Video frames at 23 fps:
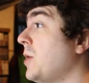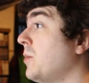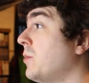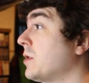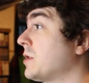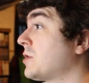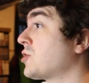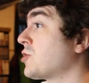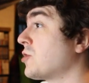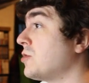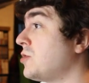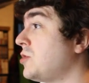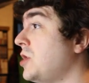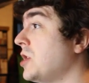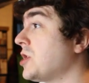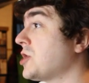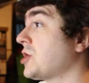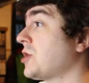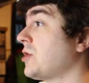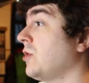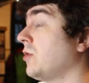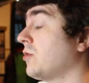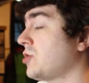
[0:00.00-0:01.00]
with
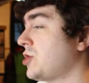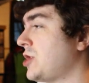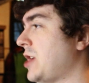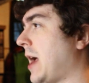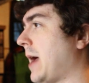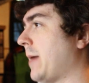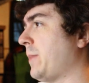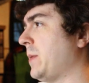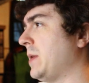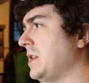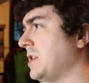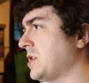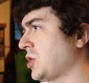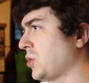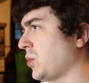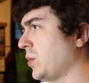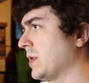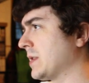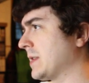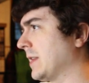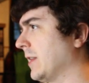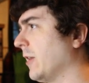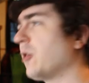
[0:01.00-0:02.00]
traditional Japanese
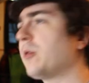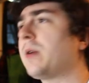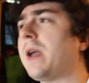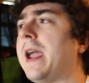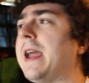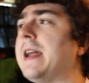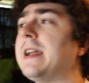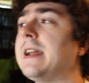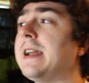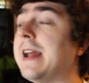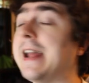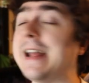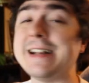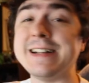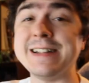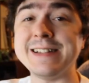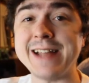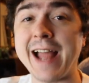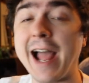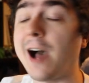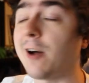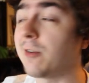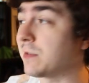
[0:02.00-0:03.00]
twist located in
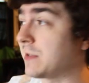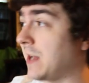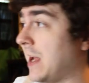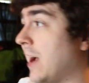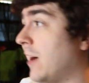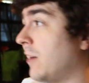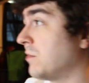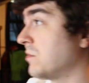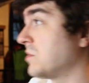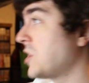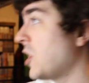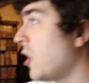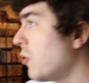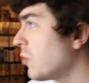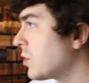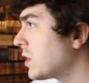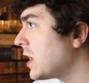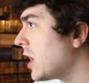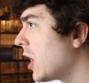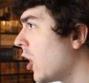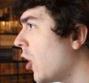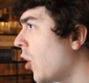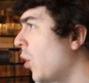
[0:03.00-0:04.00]
downtown
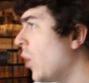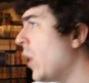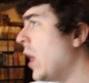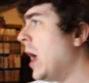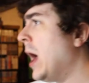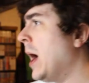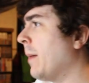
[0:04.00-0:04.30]
Tokyo,